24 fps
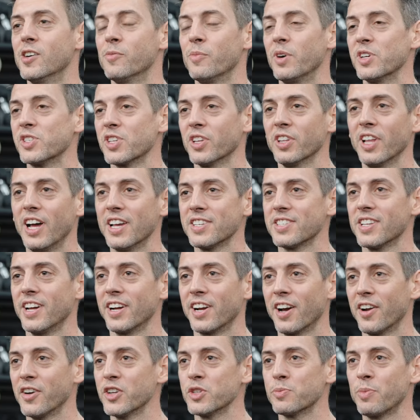My son last
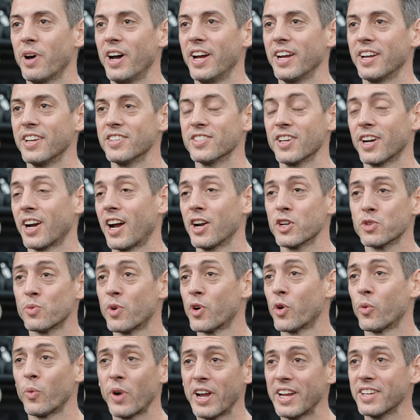night got on his bike. He's like, I just
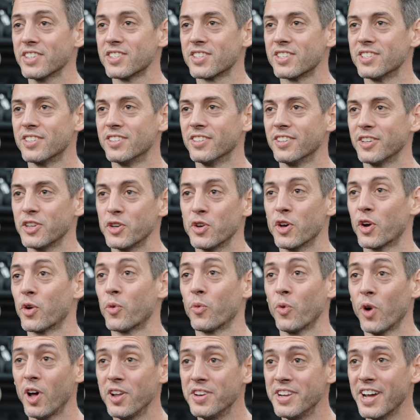want to race. You got to
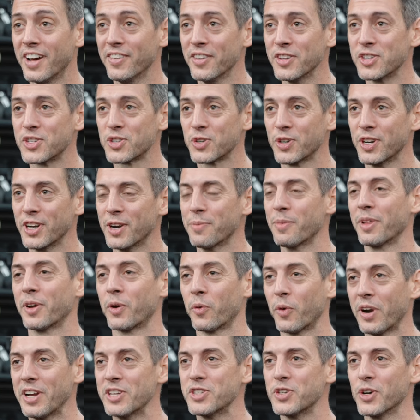run down the street. I'm like,
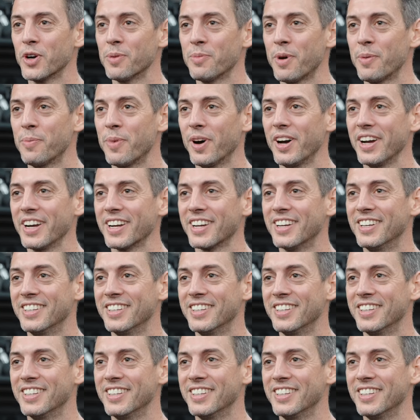race you on my bike.